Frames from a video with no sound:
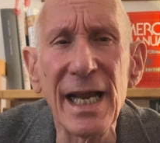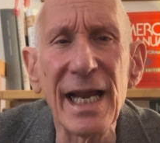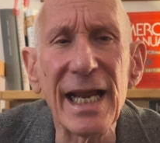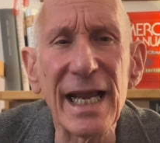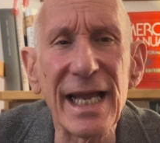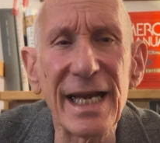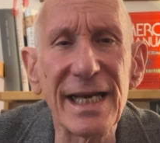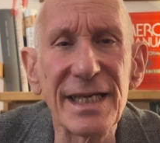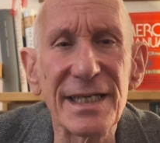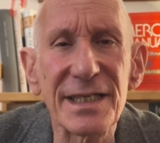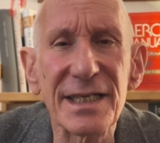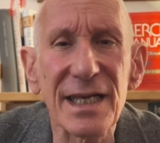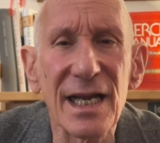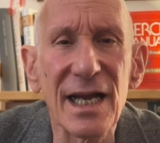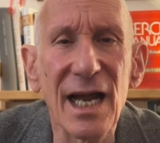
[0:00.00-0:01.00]
It is
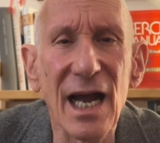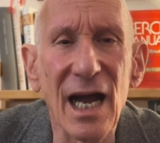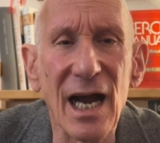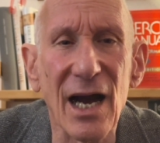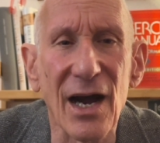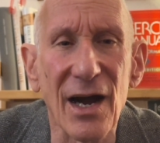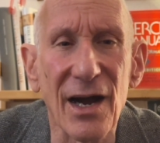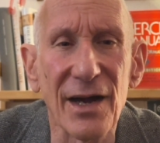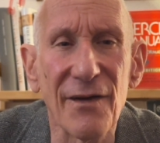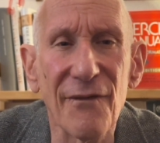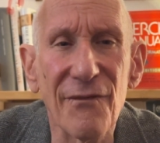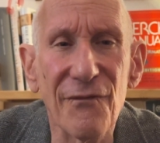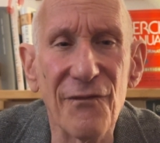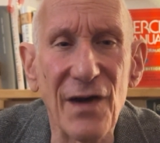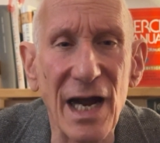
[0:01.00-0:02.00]

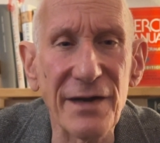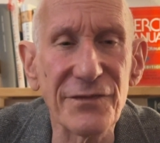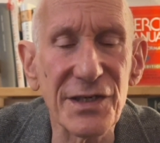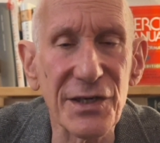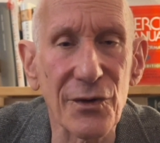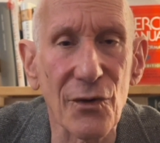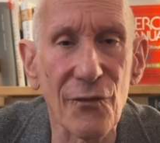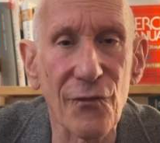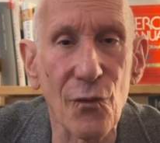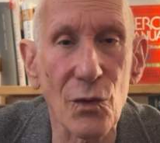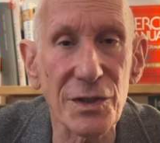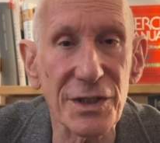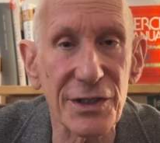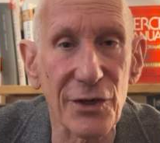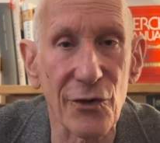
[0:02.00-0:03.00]

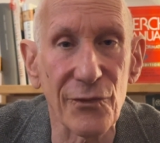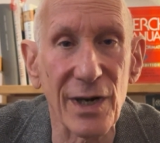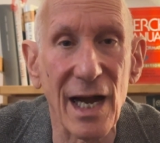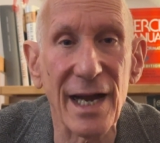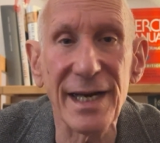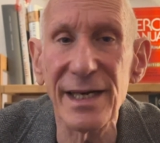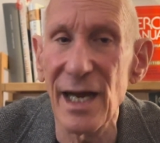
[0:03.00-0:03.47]
50409.